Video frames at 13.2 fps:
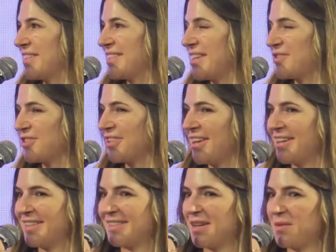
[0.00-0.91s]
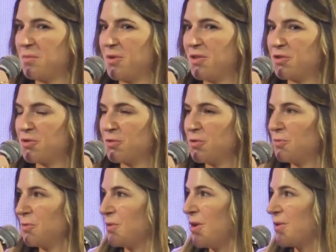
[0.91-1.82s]
decentralized, some with true
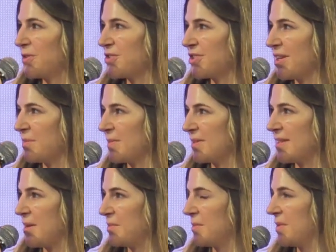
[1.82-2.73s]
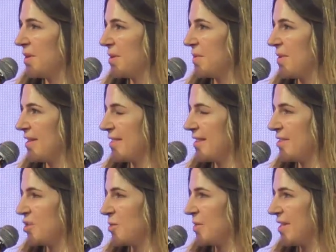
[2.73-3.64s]
root ownership, some with
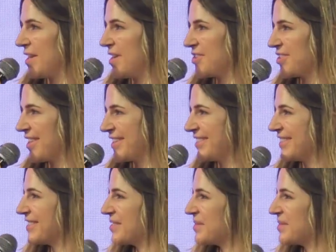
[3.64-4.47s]
intermediation.